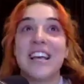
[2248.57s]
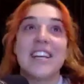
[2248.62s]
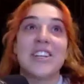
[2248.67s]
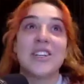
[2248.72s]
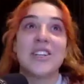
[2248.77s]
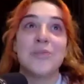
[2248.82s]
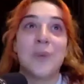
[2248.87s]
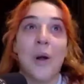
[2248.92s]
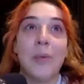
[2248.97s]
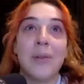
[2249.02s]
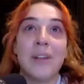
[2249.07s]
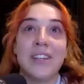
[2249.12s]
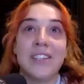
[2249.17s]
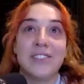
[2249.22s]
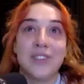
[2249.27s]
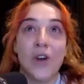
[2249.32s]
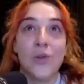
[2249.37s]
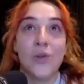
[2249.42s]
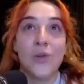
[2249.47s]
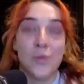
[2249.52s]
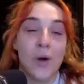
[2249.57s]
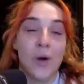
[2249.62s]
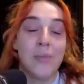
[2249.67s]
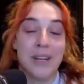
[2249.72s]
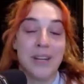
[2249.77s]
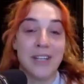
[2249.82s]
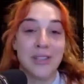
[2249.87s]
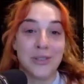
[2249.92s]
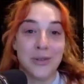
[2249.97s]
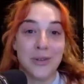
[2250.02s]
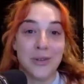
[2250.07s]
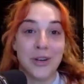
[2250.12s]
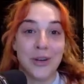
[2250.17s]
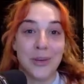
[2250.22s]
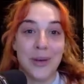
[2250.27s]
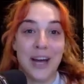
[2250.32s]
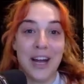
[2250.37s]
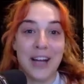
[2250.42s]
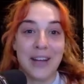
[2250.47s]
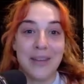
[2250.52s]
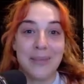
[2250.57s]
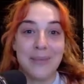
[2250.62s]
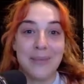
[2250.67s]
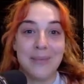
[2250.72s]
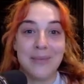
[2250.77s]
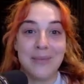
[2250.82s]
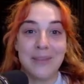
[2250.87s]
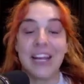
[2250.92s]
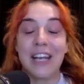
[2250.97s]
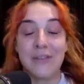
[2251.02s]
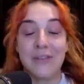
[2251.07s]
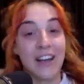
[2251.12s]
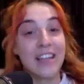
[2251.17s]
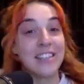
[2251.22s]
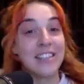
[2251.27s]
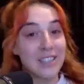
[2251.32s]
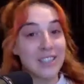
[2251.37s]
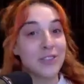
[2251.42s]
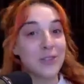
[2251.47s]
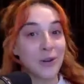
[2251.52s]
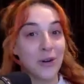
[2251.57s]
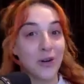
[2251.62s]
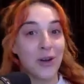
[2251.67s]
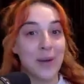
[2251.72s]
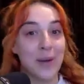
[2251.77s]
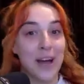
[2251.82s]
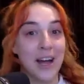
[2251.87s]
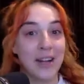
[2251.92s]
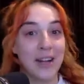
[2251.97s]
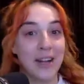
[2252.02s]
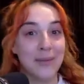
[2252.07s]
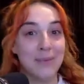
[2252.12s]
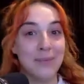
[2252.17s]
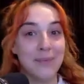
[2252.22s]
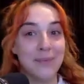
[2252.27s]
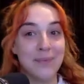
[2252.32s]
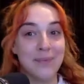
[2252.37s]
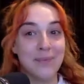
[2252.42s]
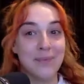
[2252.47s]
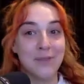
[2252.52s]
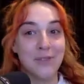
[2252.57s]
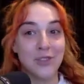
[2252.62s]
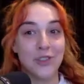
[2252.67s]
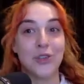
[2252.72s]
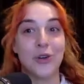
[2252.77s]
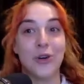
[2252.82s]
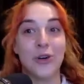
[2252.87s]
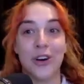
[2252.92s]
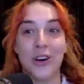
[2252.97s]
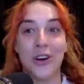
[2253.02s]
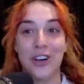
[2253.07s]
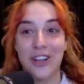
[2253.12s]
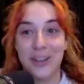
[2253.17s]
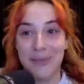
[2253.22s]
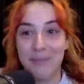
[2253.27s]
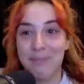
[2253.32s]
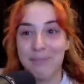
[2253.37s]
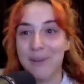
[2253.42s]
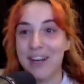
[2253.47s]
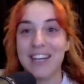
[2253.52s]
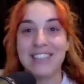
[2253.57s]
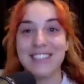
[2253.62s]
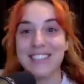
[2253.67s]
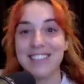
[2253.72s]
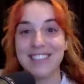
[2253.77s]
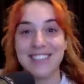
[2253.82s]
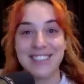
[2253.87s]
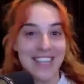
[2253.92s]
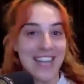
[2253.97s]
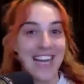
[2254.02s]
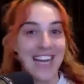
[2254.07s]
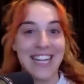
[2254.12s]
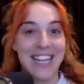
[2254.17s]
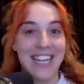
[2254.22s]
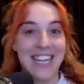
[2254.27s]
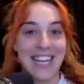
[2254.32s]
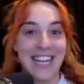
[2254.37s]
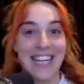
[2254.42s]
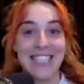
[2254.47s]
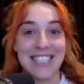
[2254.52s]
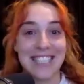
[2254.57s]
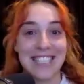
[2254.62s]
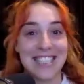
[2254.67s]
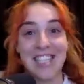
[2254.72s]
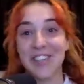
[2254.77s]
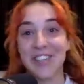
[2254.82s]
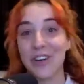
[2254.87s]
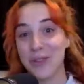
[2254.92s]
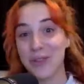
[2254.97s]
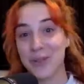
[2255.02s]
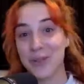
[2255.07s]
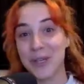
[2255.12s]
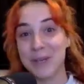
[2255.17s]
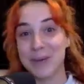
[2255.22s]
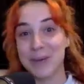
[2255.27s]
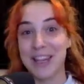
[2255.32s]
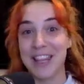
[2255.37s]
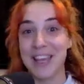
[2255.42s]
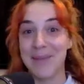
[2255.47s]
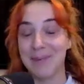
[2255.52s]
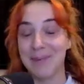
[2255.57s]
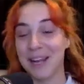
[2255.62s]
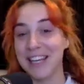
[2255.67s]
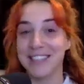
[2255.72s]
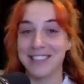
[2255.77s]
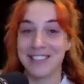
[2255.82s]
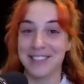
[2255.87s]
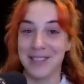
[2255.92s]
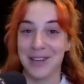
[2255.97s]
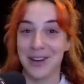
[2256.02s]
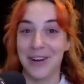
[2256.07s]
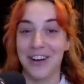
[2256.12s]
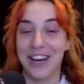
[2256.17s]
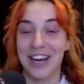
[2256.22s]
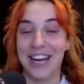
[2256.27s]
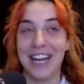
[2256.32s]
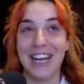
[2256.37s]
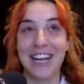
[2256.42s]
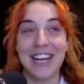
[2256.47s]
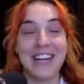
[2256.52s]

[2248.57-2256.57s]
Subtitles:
like, you probably don't want me to talk about him. Like, if I did talk about him, sure, but I didn't say anything. I just said, not talking about that player, sorry.